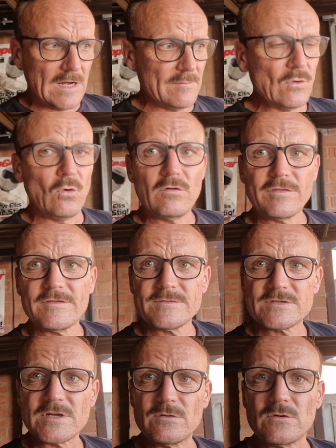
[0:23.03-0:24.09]
up north,
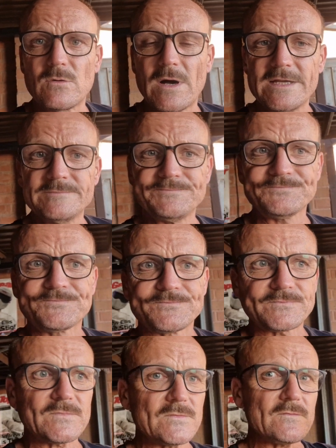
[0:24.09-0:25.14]
Stoke Way,
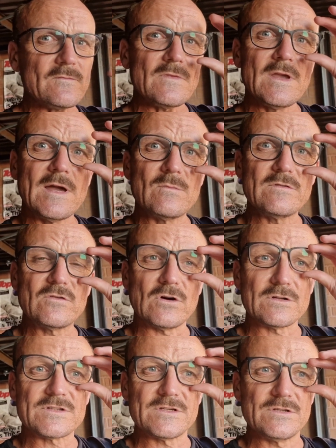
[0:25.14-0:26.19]
and we've
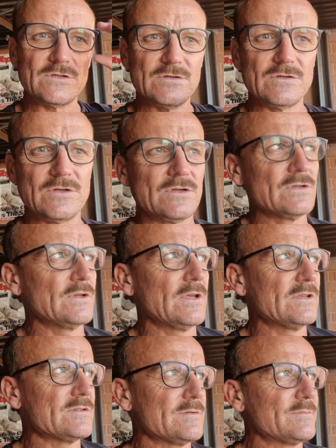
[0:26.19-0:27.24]
got to,
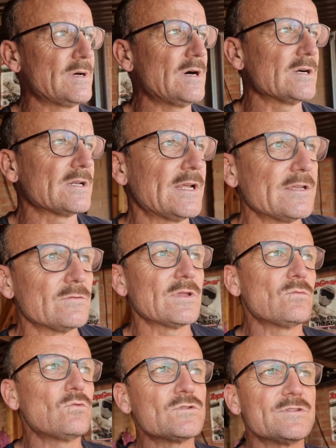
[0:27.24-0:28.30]
there's a park lake
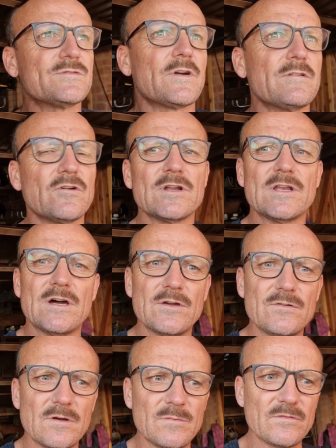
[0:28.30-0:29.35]
where the water's very, very low,
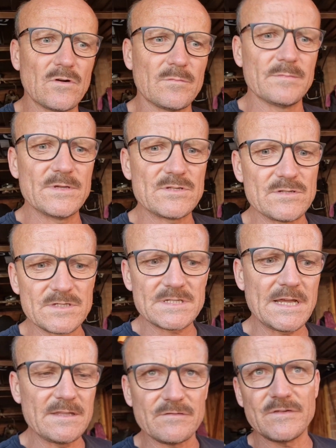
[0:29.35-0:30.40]
and we've got permission to
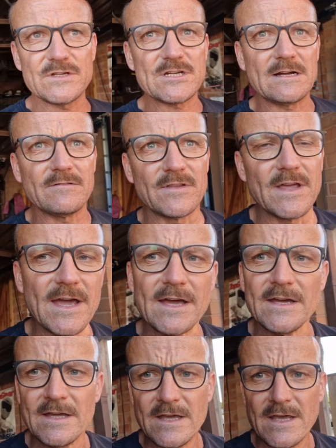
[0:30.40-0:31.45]
take the fish out of
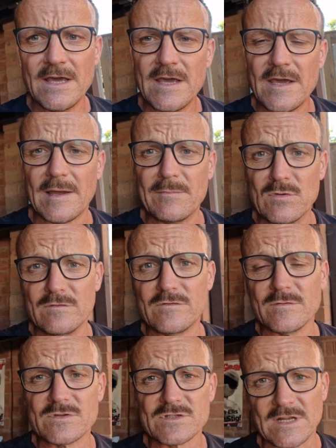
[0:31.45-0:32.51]
there and
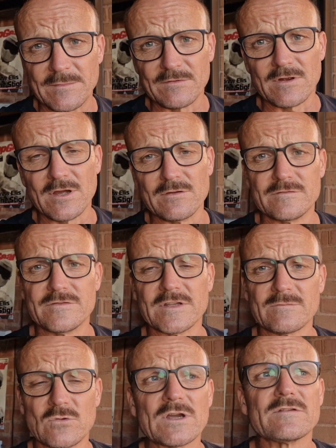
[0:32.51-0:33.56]
move them just up the road for
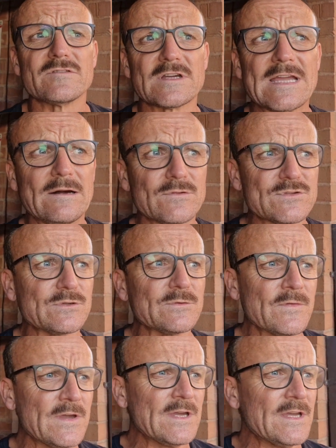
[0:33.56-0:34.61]
the working for the council.